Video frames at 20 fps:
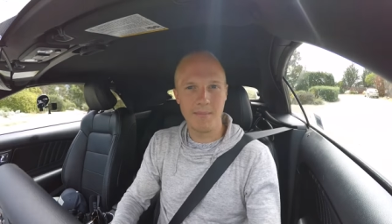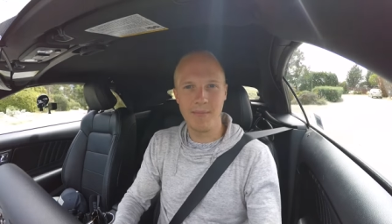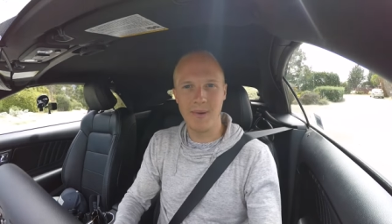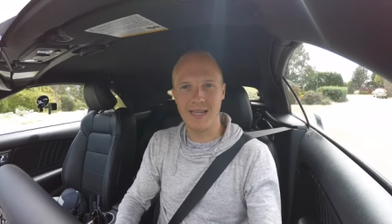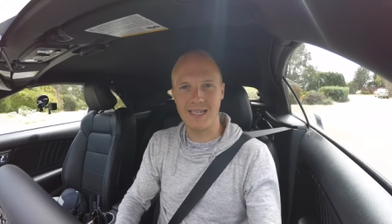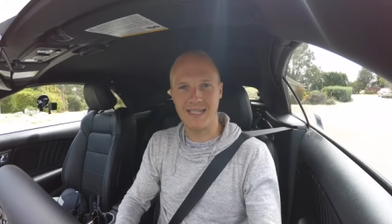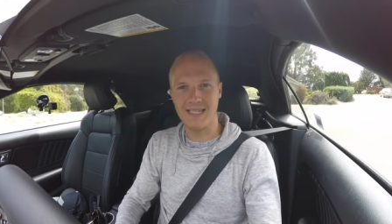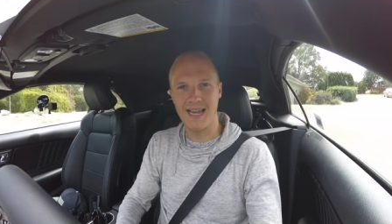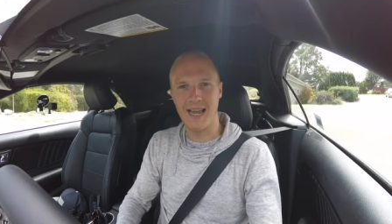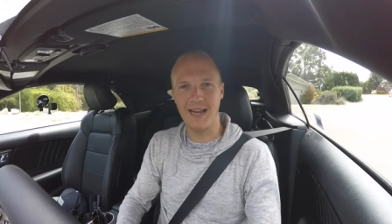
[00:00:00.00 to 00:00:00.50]

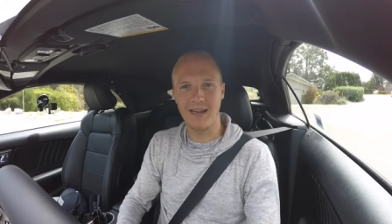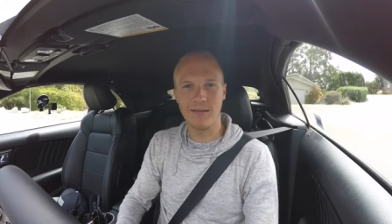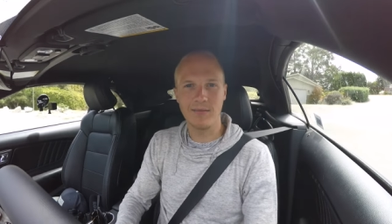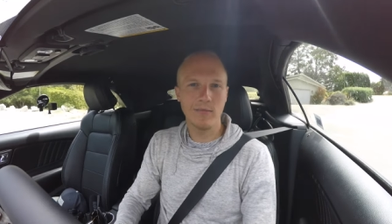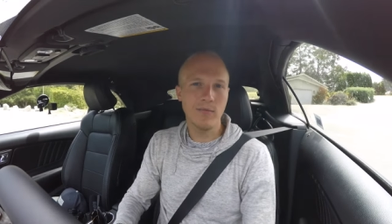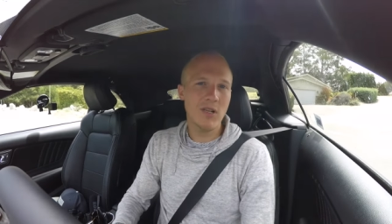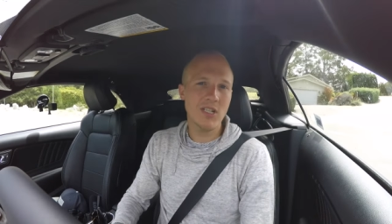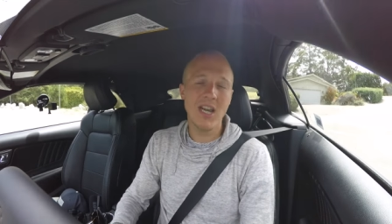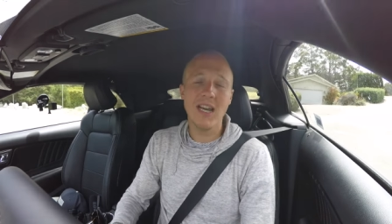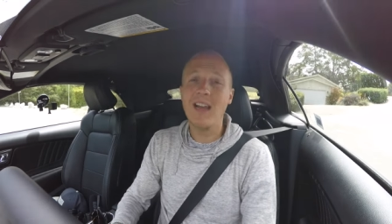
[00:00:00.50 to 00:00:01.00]
Mustang,
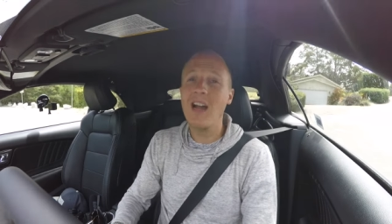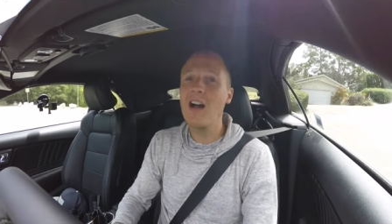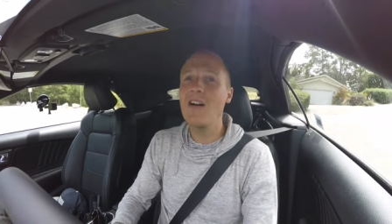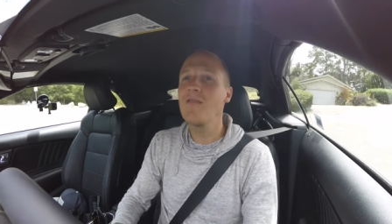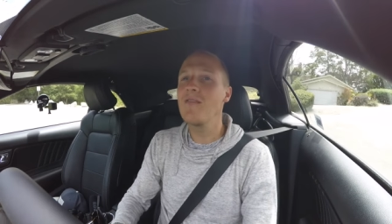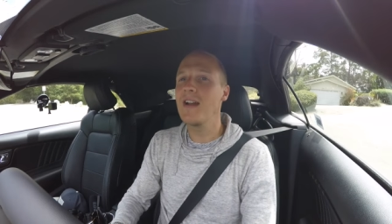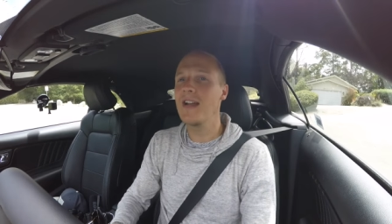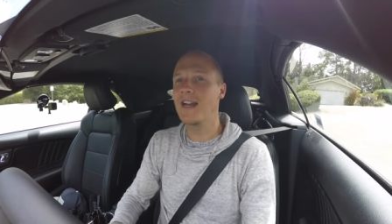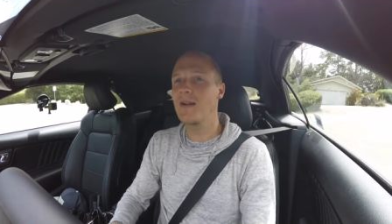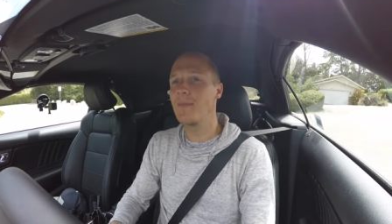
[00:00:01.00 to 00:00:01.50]
which I
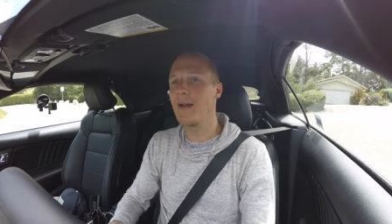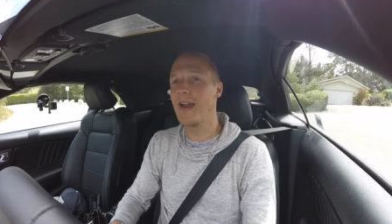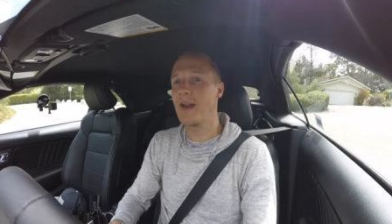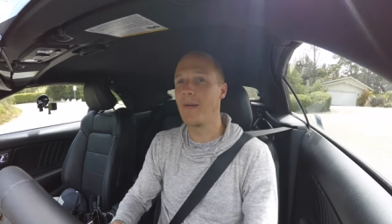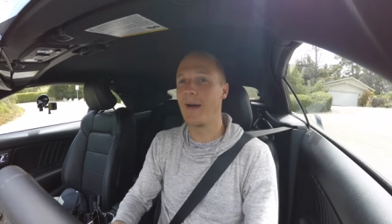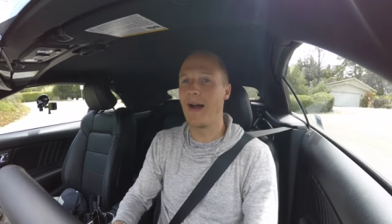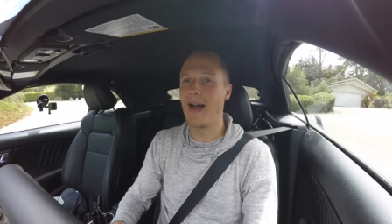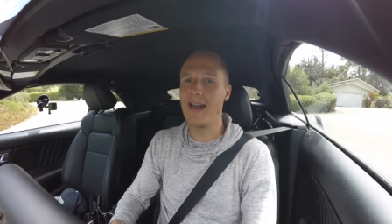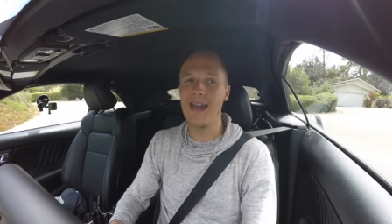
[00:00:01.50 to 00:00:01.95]
can't really complain about.